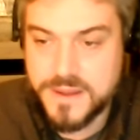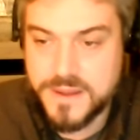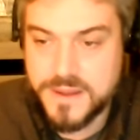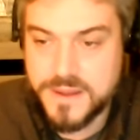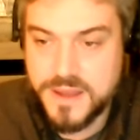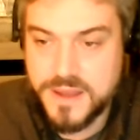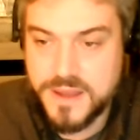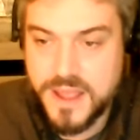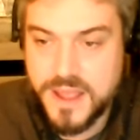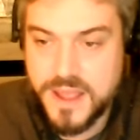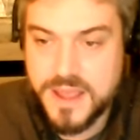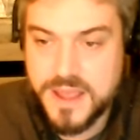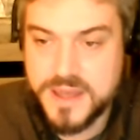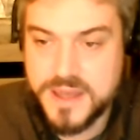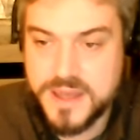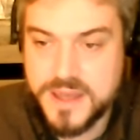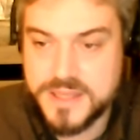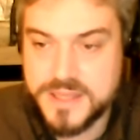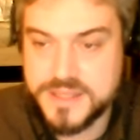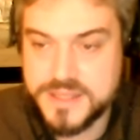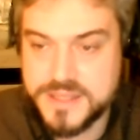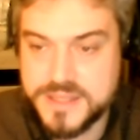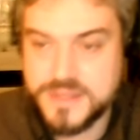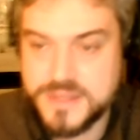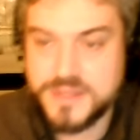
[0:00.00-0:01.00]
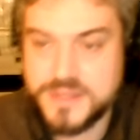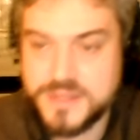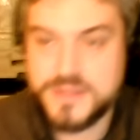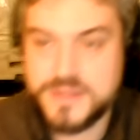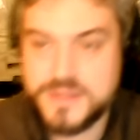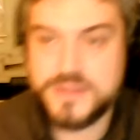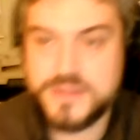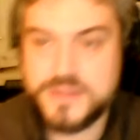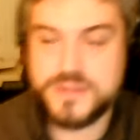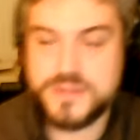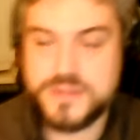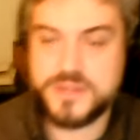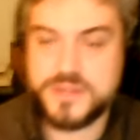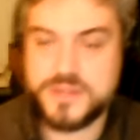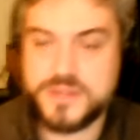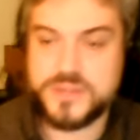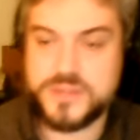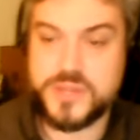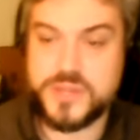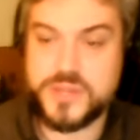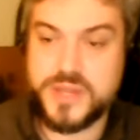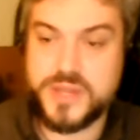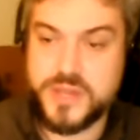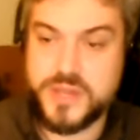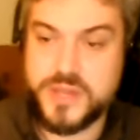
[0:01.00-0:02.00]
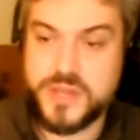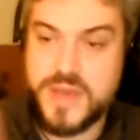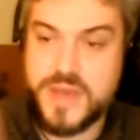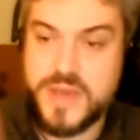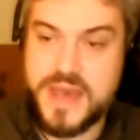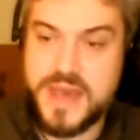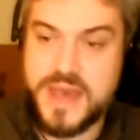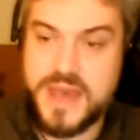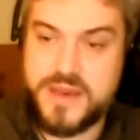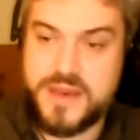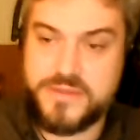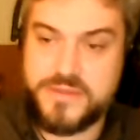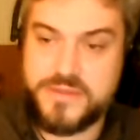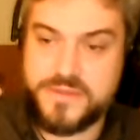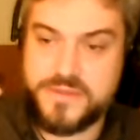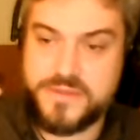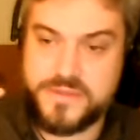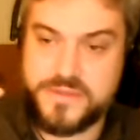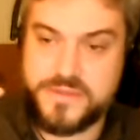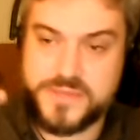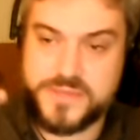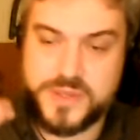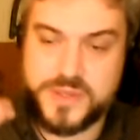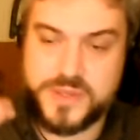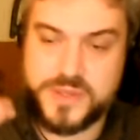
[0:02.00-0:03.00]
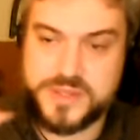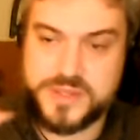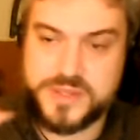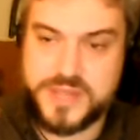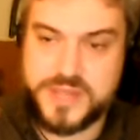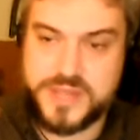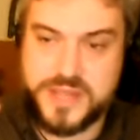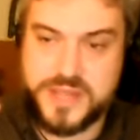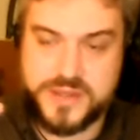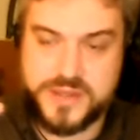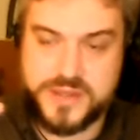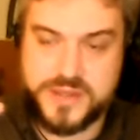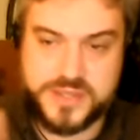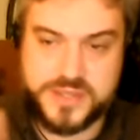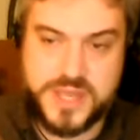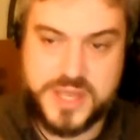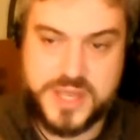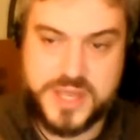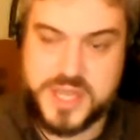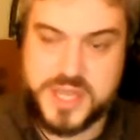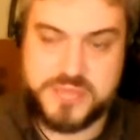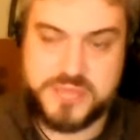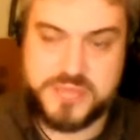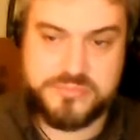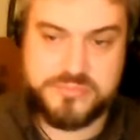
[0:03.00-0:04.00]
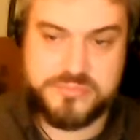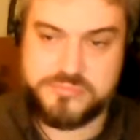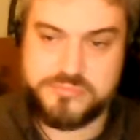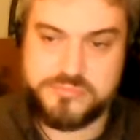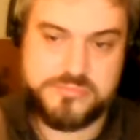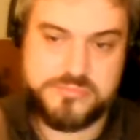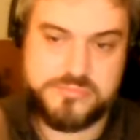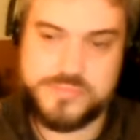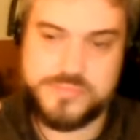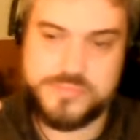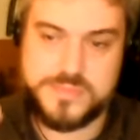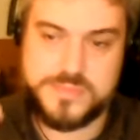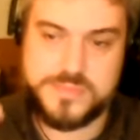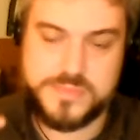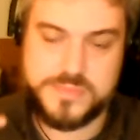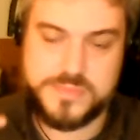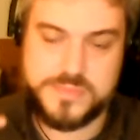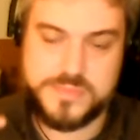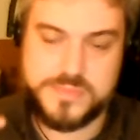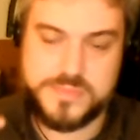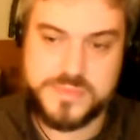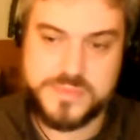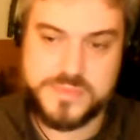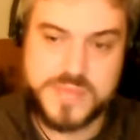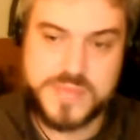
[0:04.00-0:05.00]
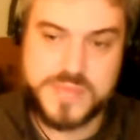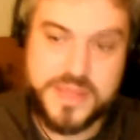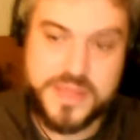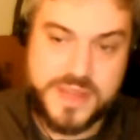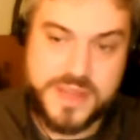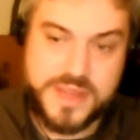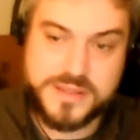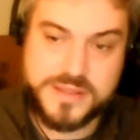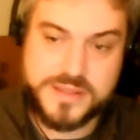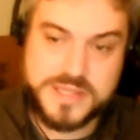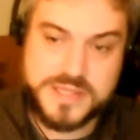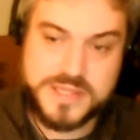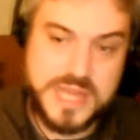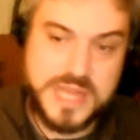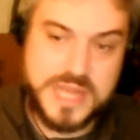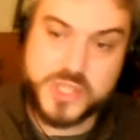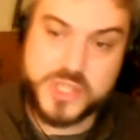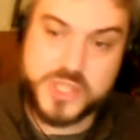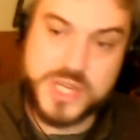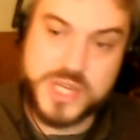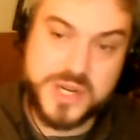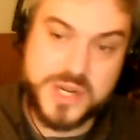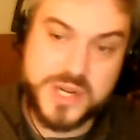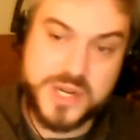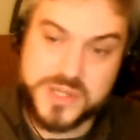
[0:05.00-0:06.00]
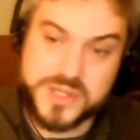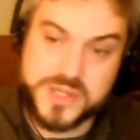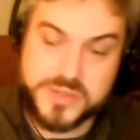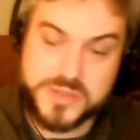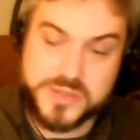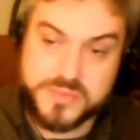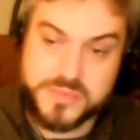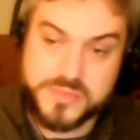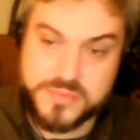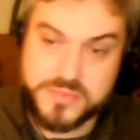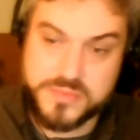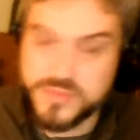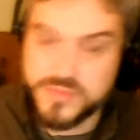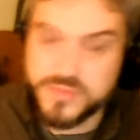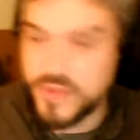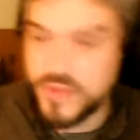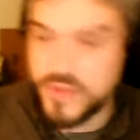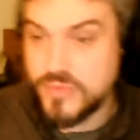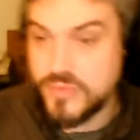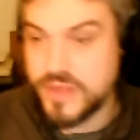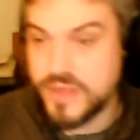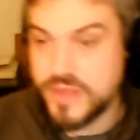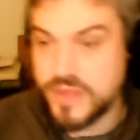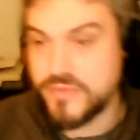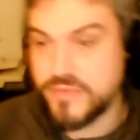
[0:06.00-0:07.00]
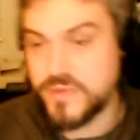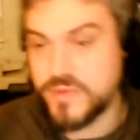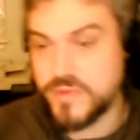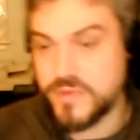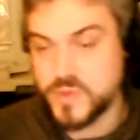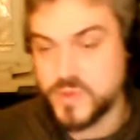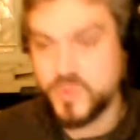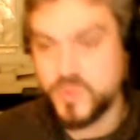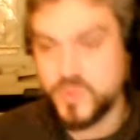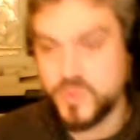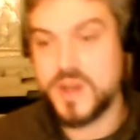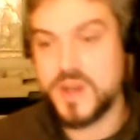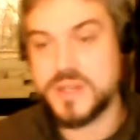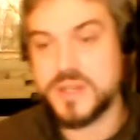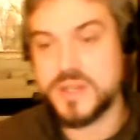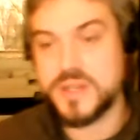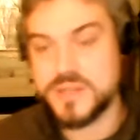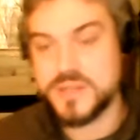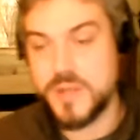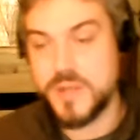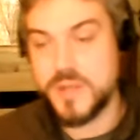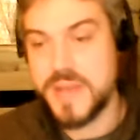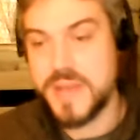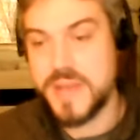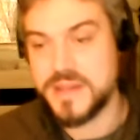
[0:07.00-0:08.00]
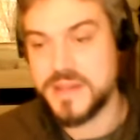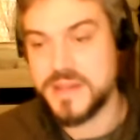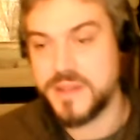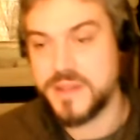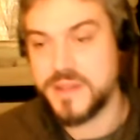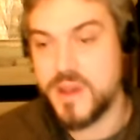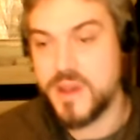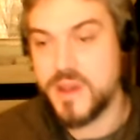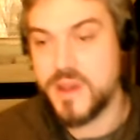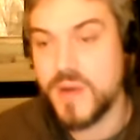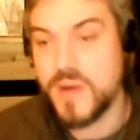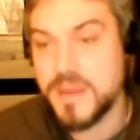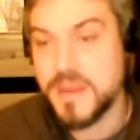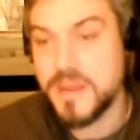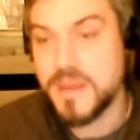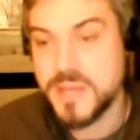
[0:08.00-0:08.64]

And so then you have, so let's say there's like 10 shares that folks want to sell back to the co-op.